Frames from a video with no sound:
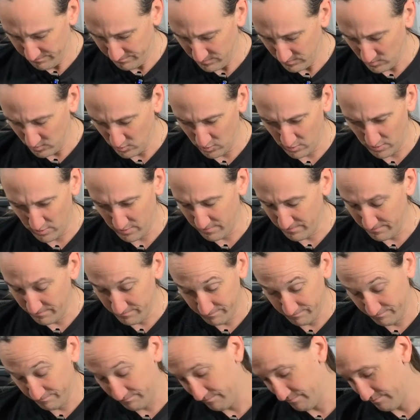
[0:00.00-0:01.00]
or
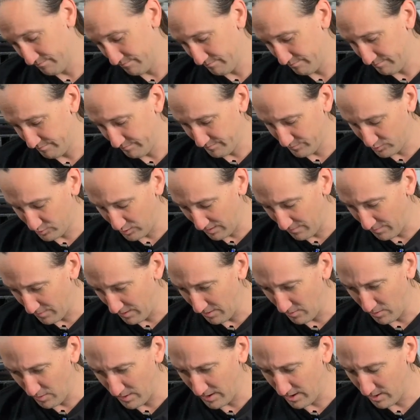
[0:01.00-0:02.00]

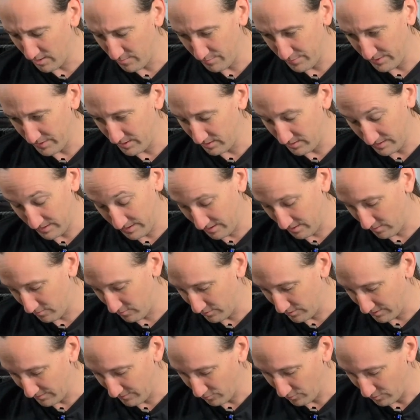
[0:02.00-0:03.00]
drive-by-wire pedal, I don't know,
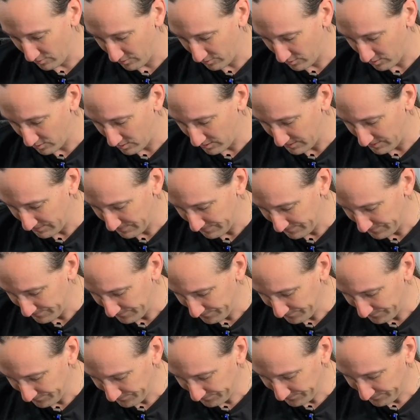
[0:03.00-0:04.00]
whatever you want to call it.
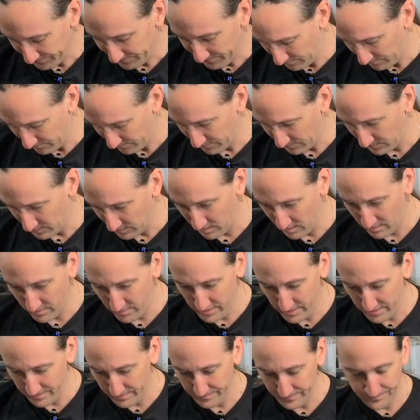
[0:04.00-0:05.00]
All
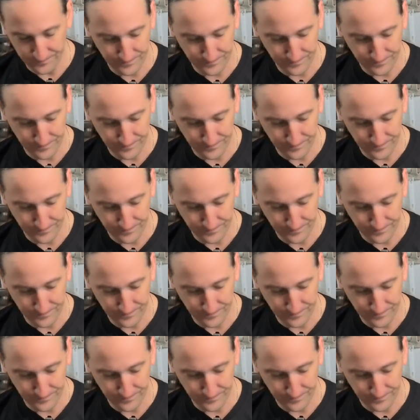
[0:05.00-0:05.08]
right,